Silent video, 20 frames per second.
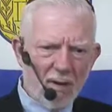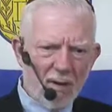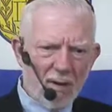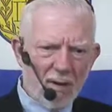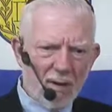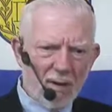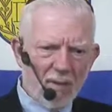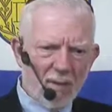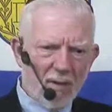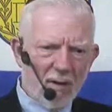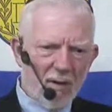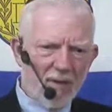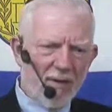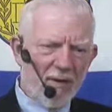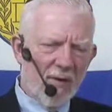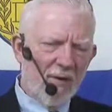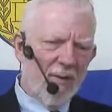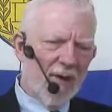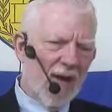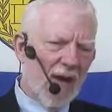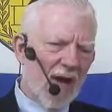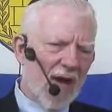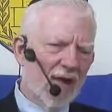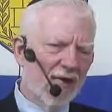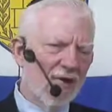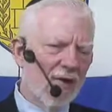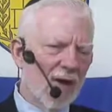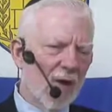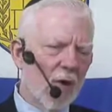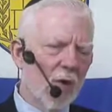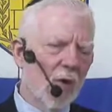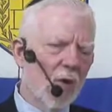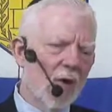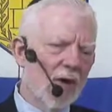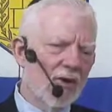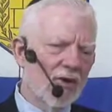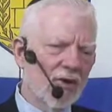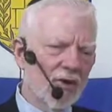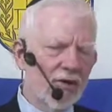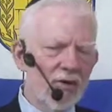Well, if anybody has any
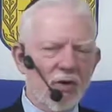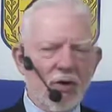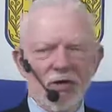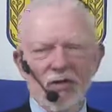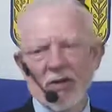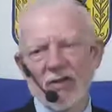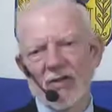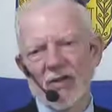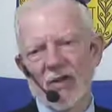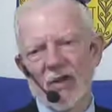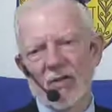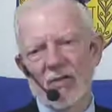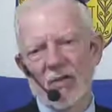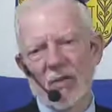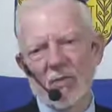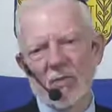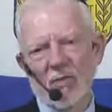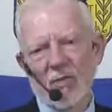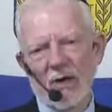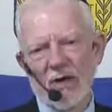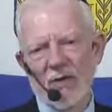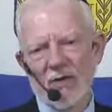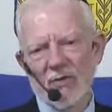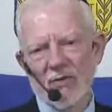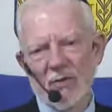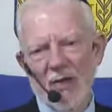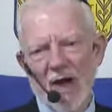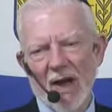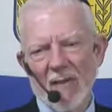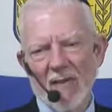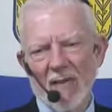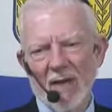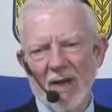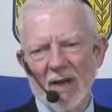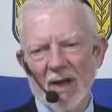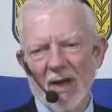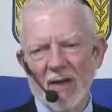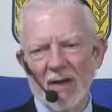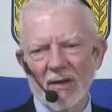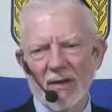questions on this subject, please write me
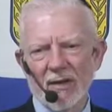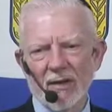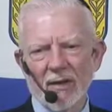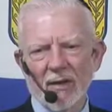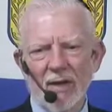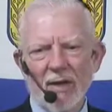on